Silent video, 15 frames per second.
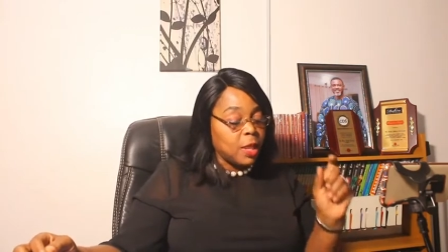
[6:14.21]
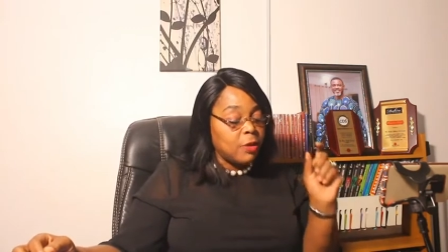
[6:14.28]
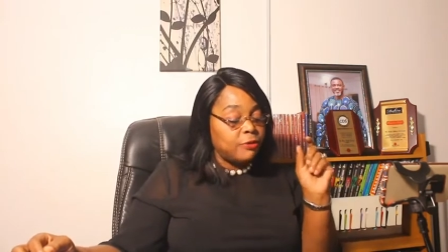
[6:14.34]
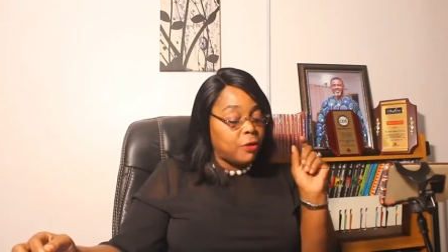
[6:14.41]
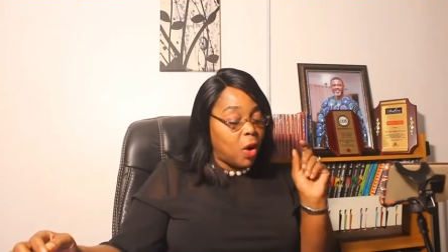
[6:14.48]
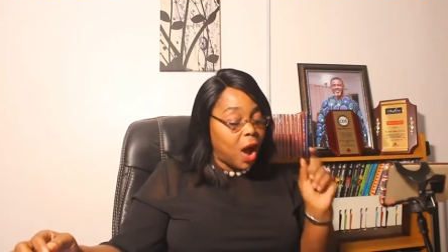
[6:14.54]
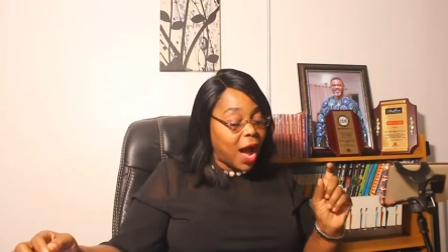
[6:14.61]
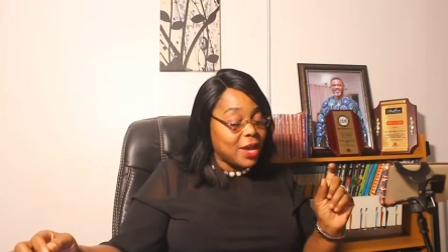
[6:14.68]

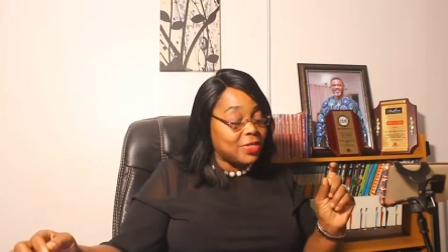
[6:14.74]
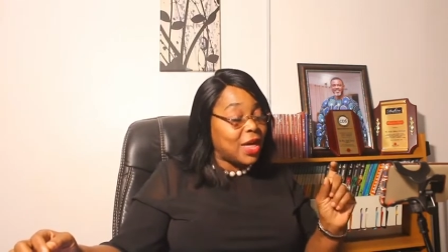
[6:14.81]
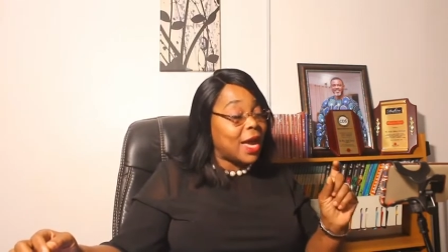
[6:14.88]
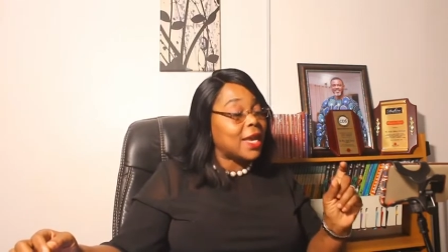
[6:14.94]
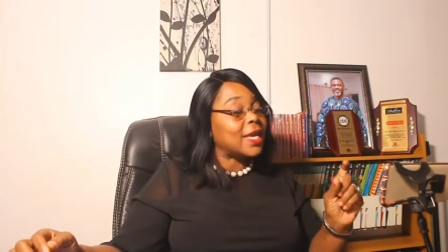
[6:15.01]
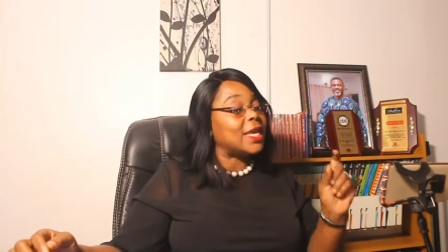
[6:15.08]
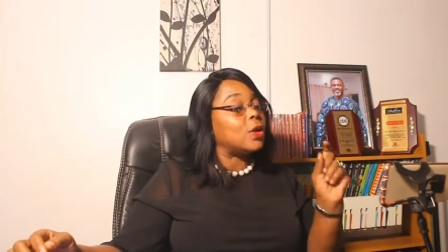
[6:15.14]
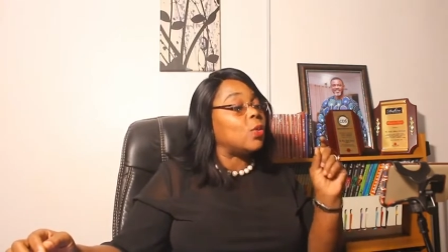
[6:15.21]
for
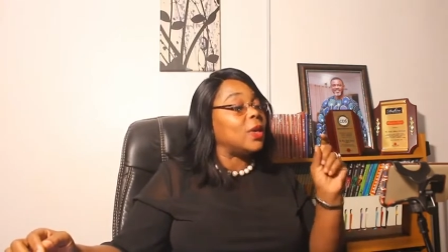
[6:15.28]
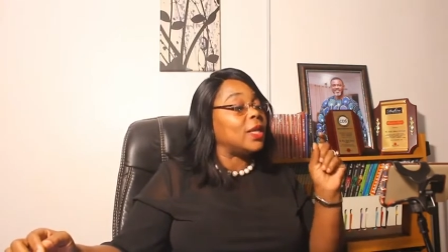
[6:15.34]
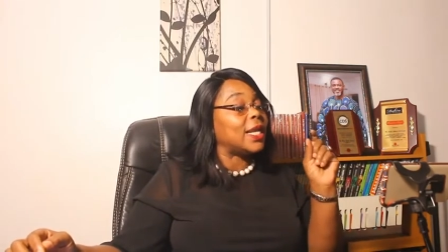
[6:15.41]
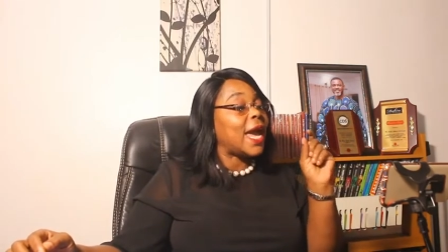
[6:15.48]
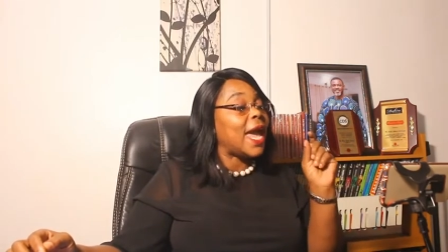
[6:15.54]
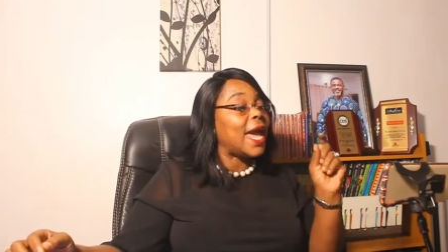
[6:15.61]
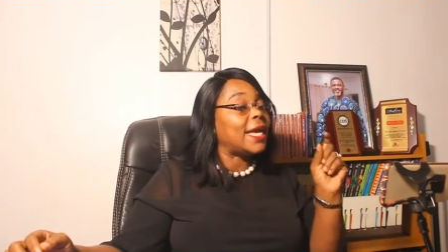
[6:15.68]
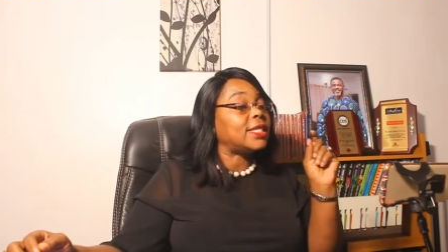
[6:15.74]
either he will
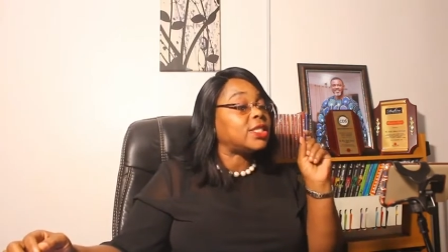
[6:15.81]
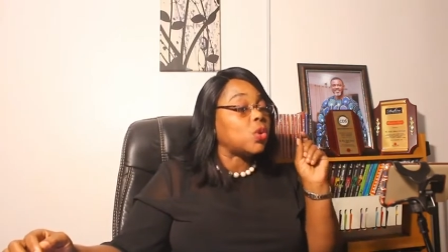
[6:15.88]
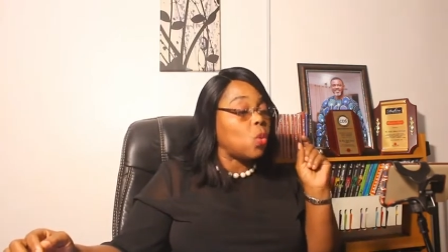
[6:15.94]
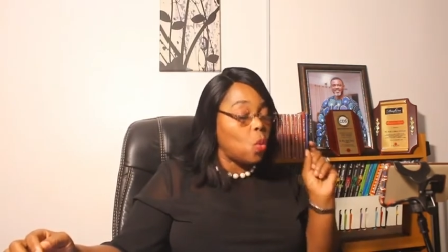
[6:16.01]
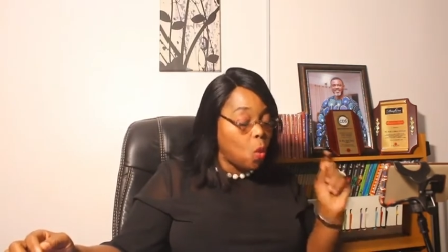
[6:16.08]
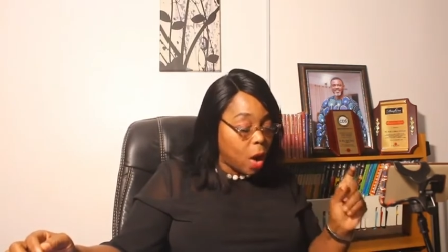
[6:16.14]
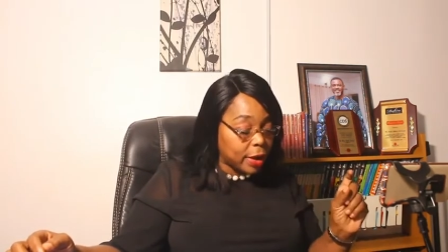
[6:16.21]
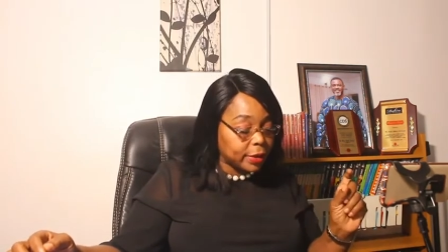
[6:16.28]
hate
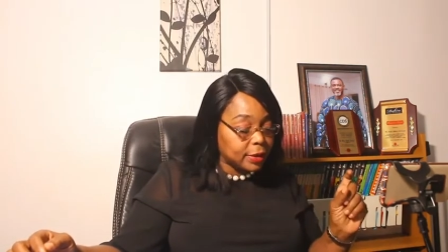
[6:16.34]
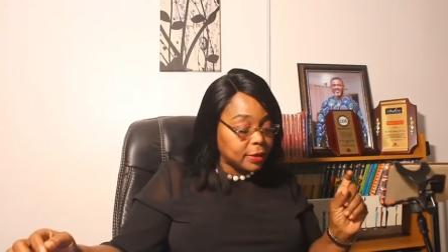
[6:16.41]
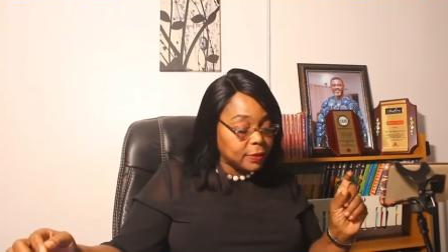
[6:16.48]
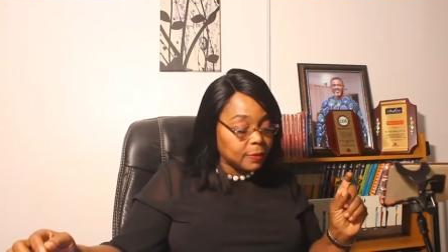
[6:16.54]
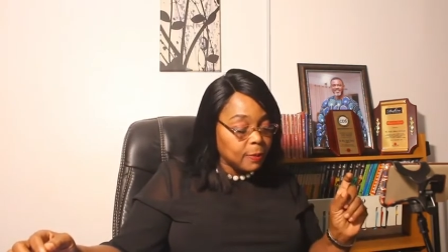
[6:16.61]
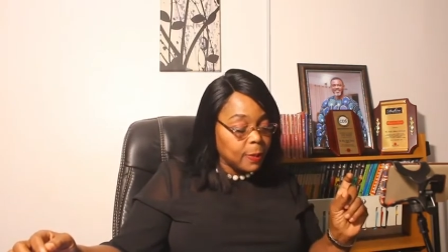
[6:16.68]
one